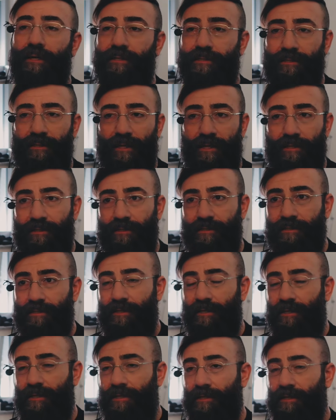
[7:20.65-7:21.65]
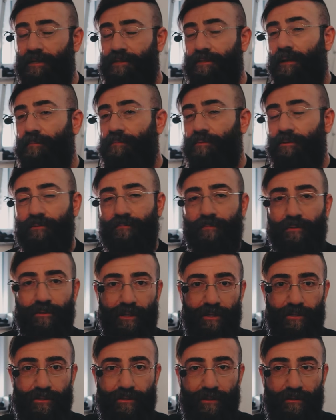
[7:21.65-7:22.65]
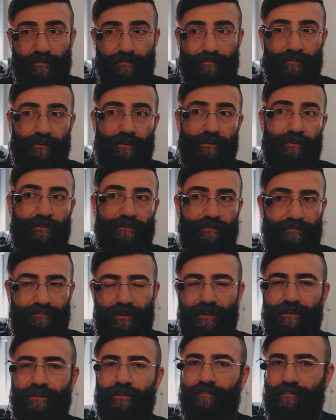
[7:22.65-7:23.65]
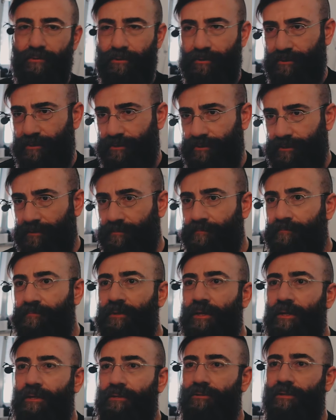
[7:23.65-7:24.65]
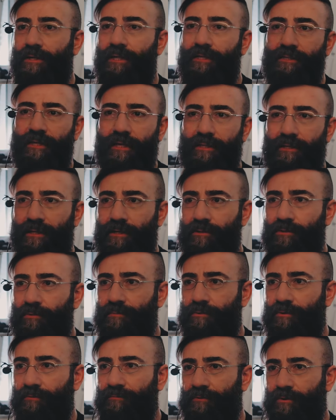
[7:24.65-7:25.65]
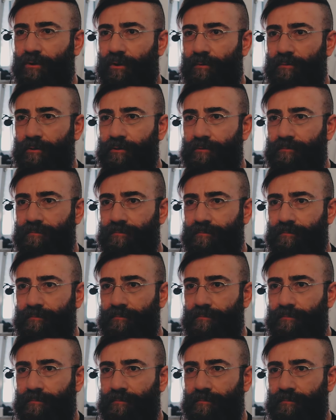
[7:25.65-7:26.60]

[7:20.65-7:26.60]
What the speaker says: assess a sample's potential for further processing. So let's add a little bit of Chromo and